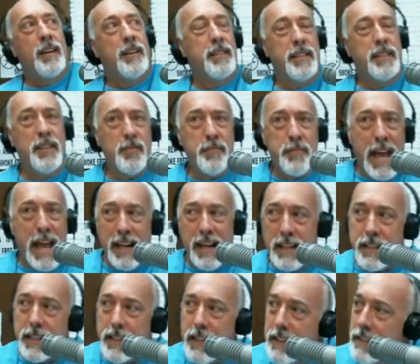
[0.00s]
The
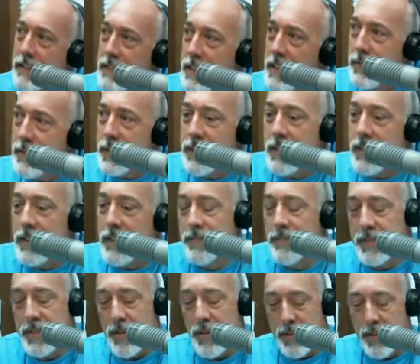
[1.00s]
humanity of it all.
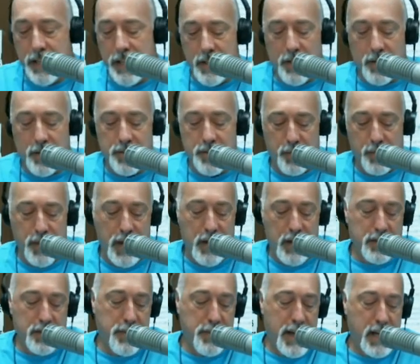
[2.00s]
So he goes
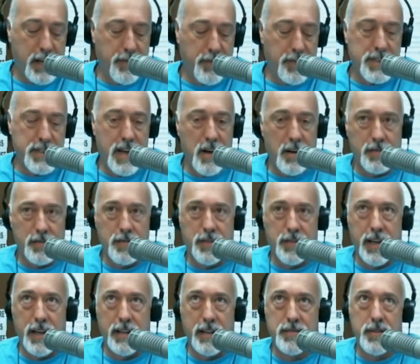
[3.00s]
around the back of his house.
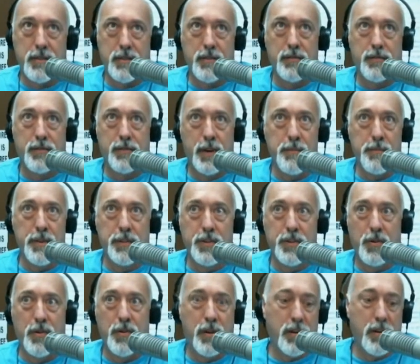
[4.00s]
Okay, so from the
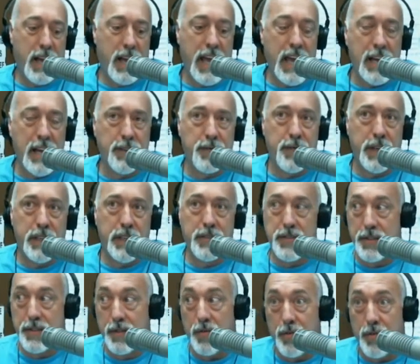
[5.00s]
door, 8 feet
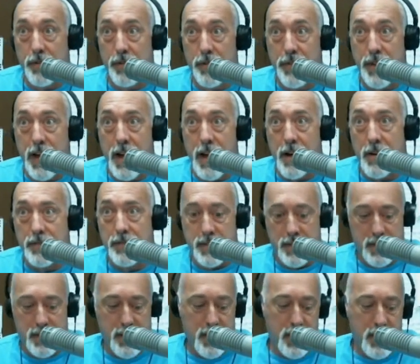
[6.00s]
to the corner of the
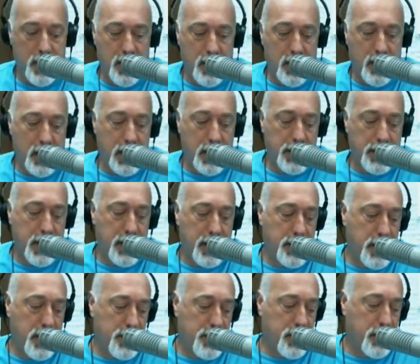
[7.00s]
house. And then
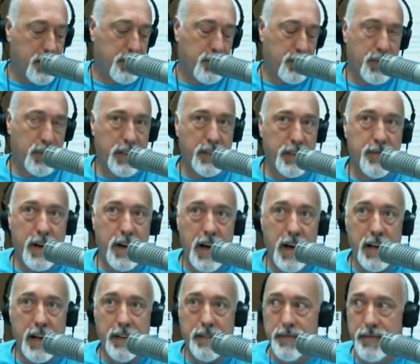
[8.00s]
another
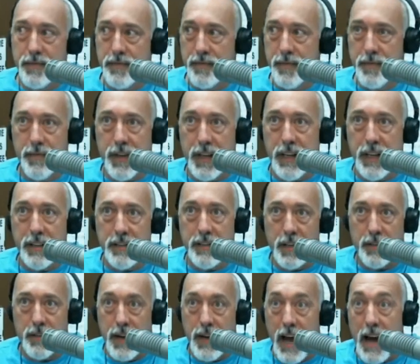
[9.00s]
25 feet
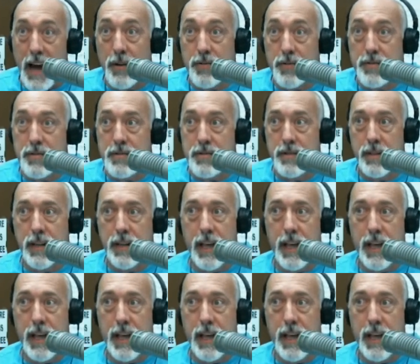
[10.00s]
of house.